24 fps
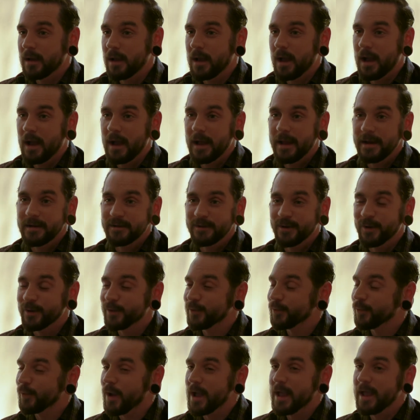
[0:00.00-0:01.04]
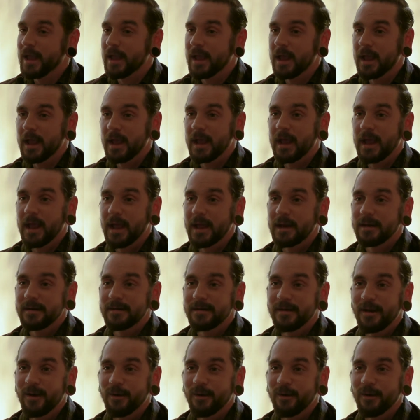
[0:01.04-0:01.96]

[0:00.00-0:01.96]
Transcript: I turned right, and